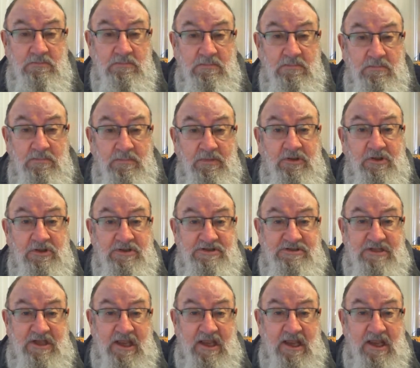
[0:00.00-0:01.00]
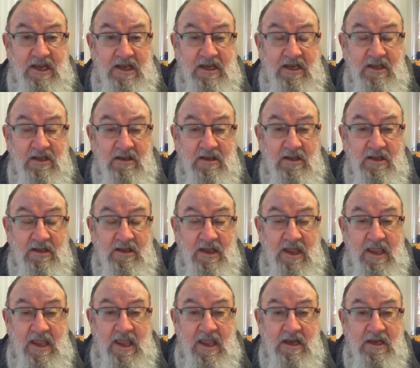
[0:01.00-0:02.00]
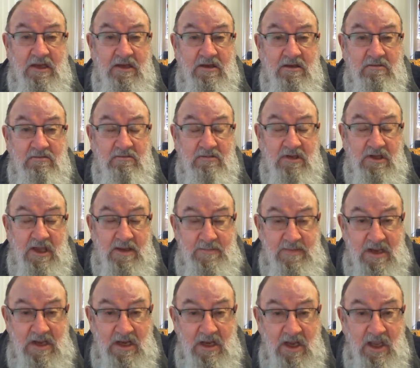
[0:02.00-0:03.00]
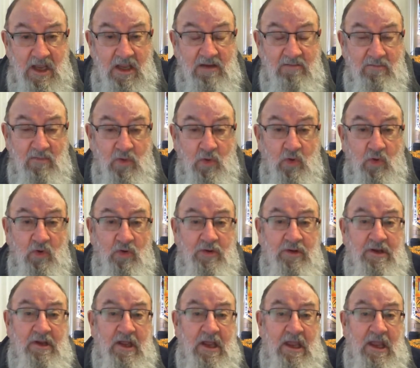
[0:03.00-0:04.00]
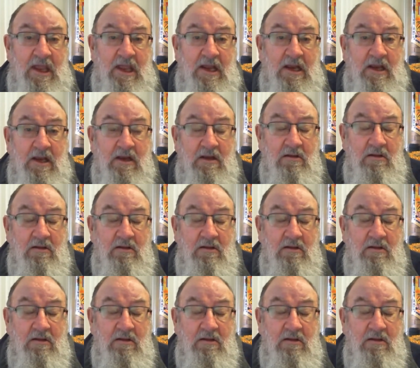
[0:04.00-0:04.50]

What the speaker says: because they had come in and mourned and